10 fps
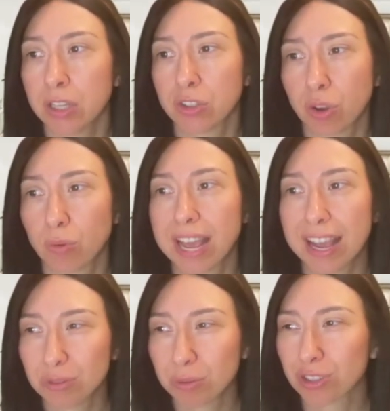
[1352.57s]
So
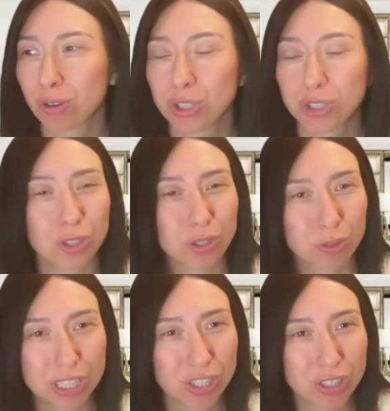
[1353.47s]
yes, we're social
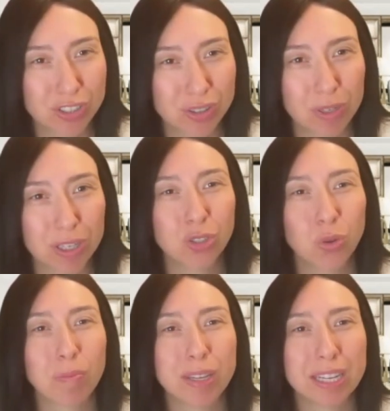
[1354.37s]
creatures and we
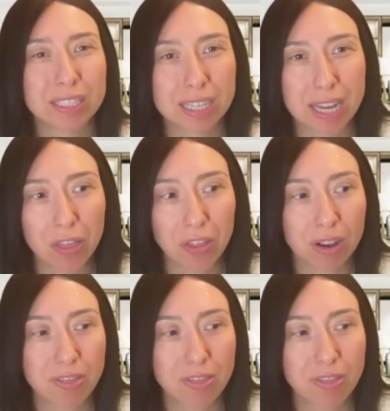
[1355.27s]
enjoy being together,